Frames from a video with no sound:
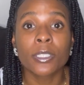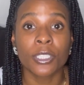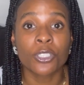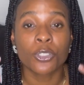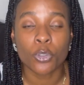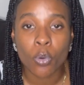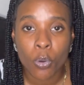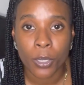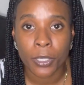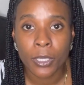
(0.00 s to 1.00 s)
destroy
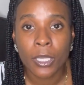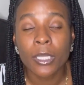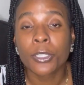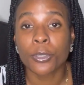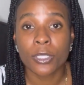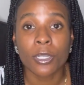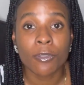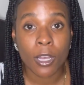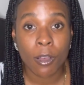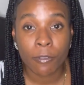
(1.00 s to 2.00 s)
your
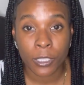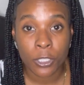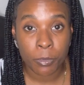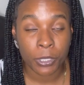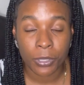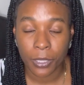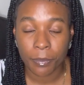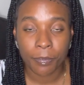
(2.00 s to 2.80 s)
self-confidence building.